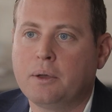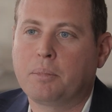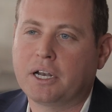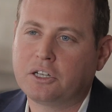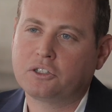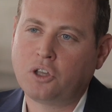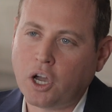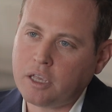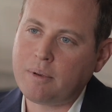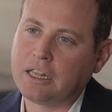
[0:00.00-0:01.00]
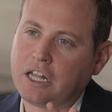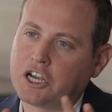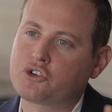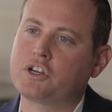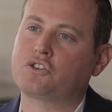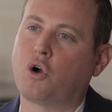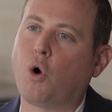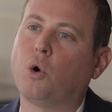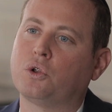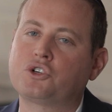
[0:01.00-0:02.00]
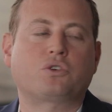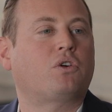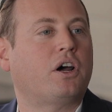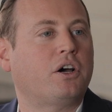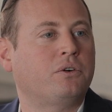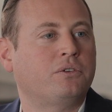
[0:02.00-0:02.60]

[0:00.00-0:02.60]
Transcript: But talking about luxury as a whole in Toronto,